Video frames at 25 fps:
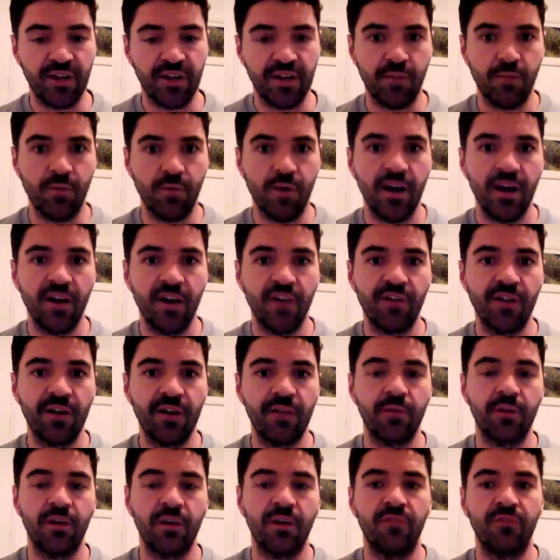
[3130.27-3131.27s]
aware around
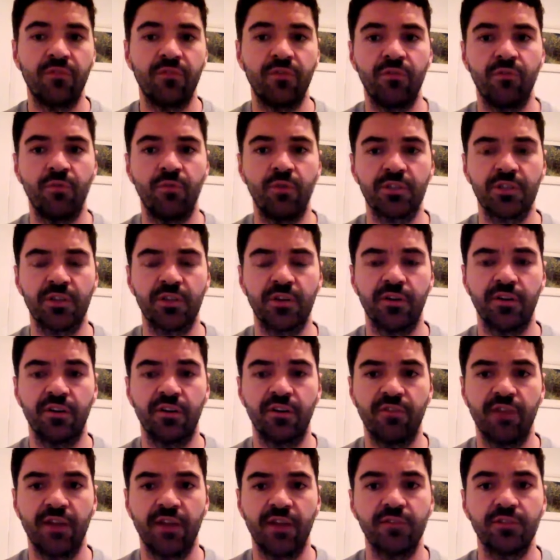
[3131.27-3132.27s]
of, of what's going on
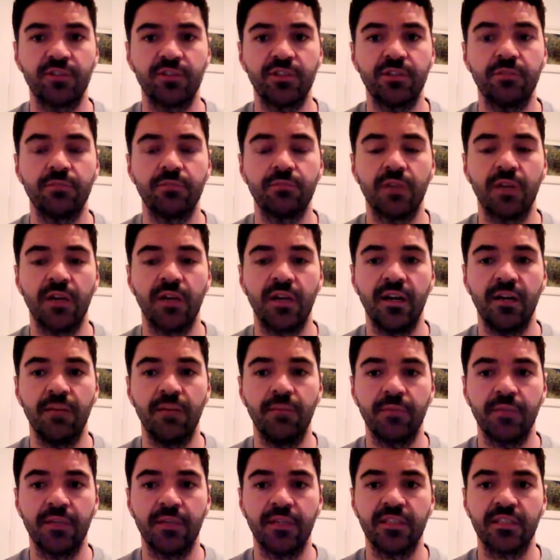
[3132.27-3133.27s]
around you um,
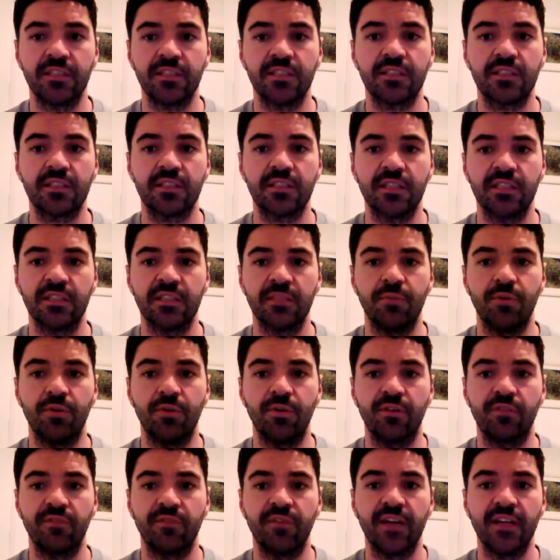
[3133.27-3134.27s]
is is important
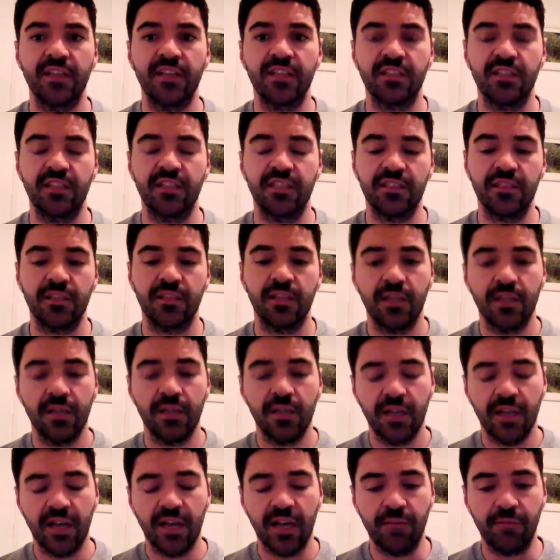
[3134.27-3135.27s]
advice. And then
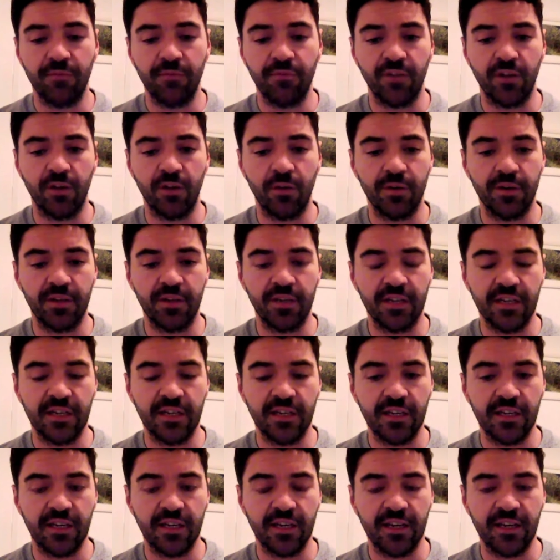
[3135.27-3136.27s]
um, following the
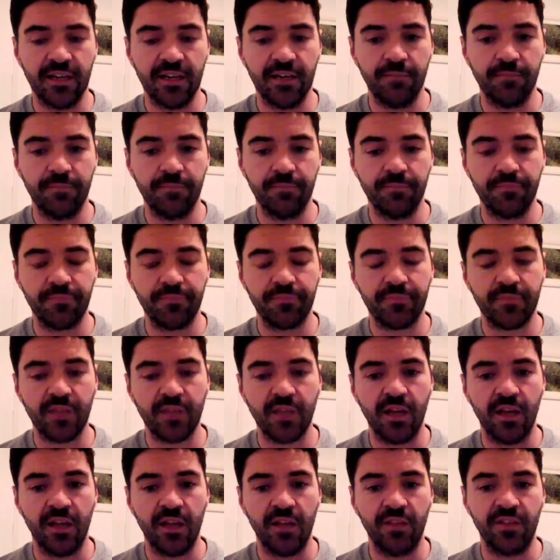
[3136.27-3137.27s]
um, uh,
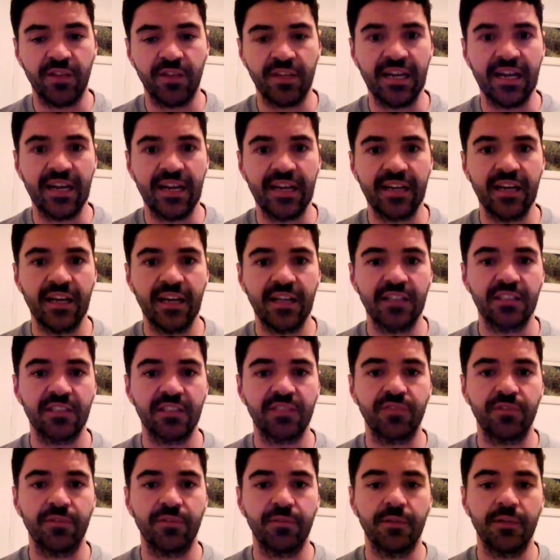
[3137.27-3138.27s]
the guidelines from
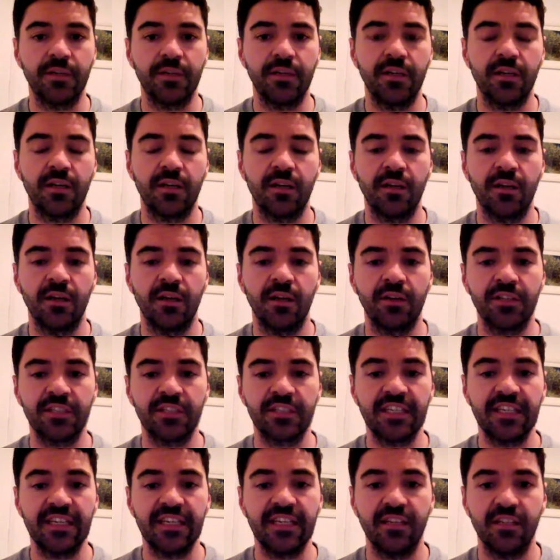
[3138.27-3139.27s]
the uh, on the ski
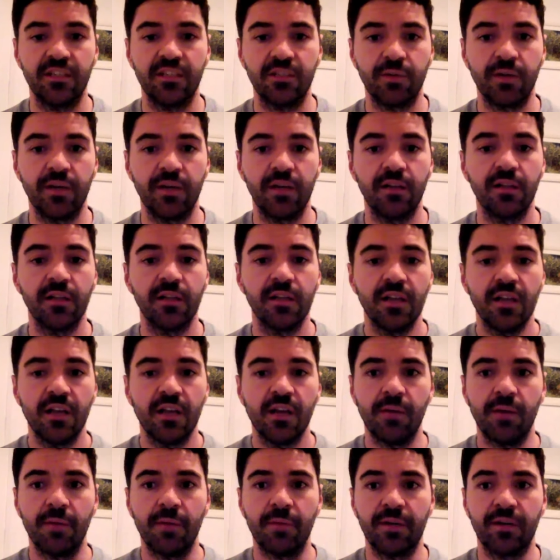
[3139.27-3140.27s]
hill as well about
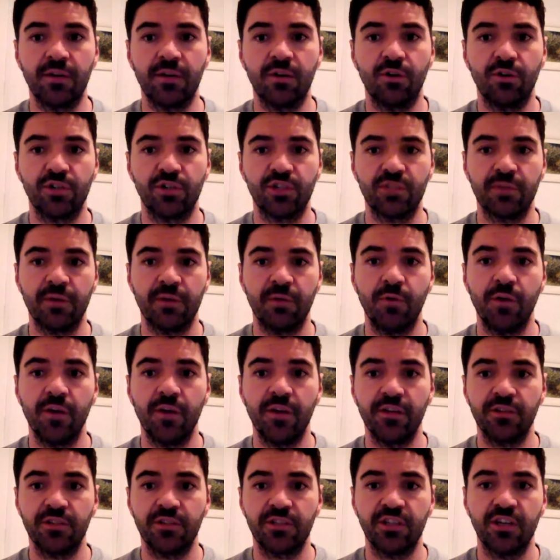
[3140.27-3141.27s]
being cautious about where you
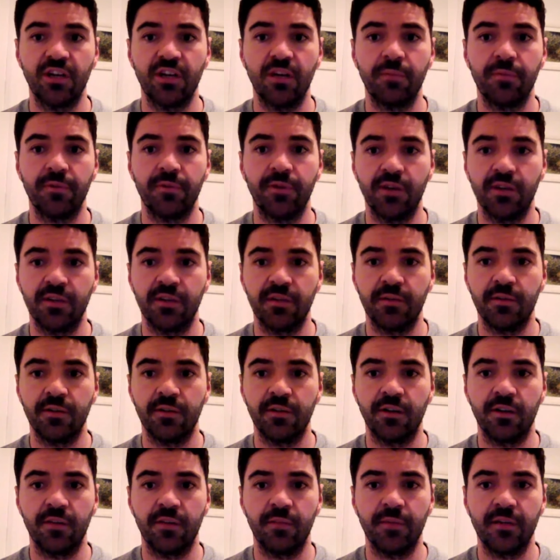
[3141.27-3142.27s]
stop, not in the, not in the
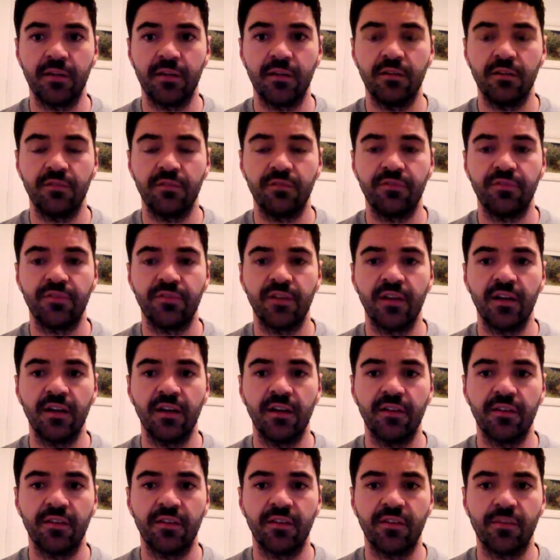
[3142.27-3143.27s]
middle of uh,
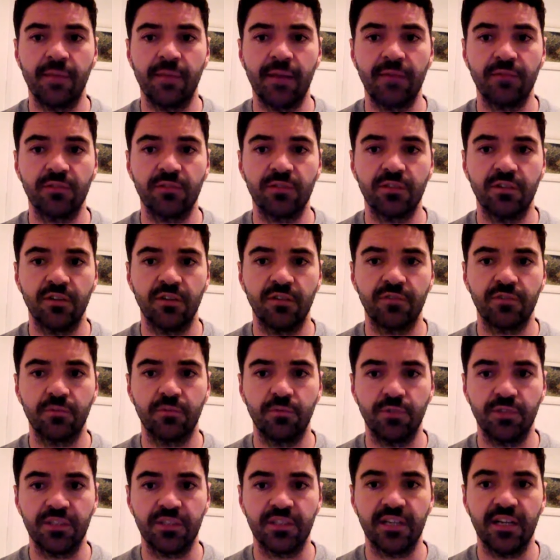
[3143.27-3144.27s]
the mountain, off to one
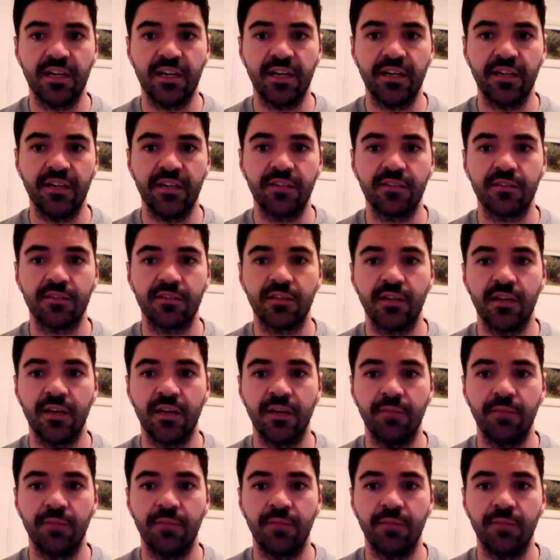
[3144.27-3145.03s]
side, um,